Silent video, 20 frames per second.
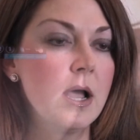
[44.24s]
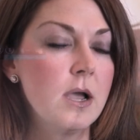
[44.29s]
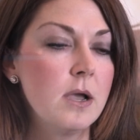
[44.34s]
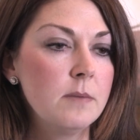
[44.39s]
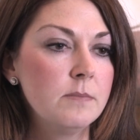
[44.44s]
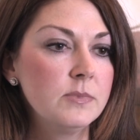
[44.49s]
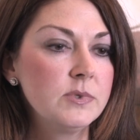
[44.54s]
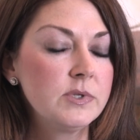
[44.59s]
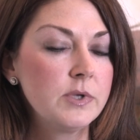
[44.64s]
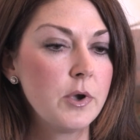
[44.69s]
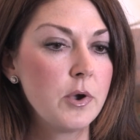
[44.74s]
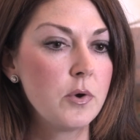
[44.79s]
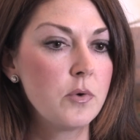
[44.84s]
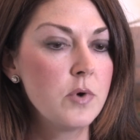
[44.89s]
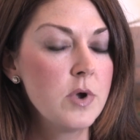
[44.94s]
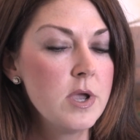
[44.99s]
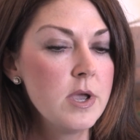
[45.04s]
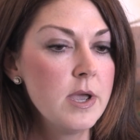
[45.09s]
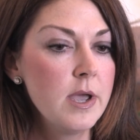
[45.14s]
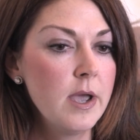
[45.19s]
Um,
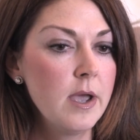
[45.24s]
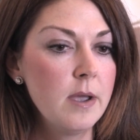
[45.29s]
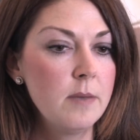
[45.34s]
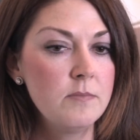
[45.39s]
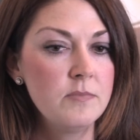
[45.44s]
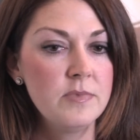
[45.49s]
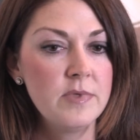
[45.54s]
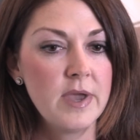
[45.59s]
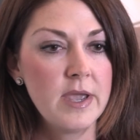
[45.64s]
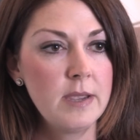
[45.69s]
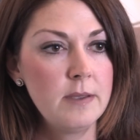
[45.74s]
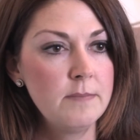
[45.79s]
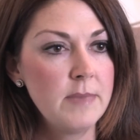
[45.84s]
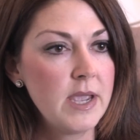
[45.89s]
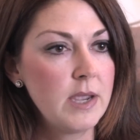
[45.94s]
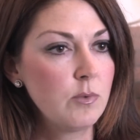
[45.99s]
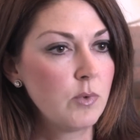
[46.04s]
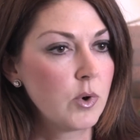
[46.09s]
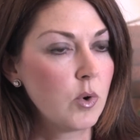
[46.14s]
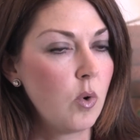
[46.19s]
so um, they
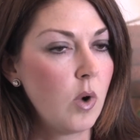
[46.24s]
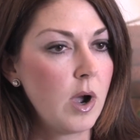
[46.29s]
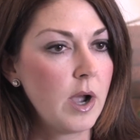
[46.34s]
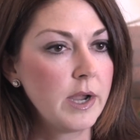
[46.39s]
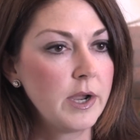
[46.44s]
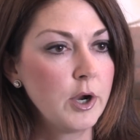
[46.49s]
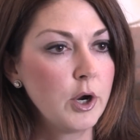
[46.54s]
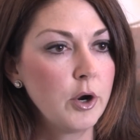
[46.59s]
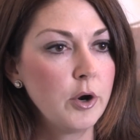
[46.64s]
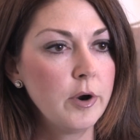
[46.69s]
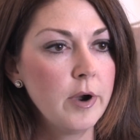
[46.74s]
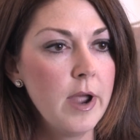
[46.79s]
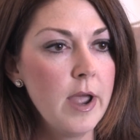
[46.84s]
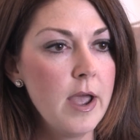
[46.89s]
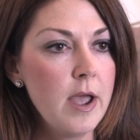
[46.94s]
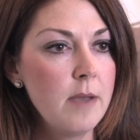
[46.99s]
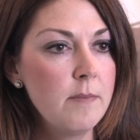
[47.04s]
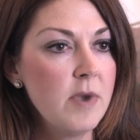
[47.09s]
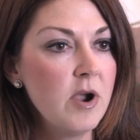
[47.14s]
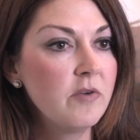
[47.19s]
may require
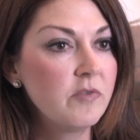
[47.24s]
um,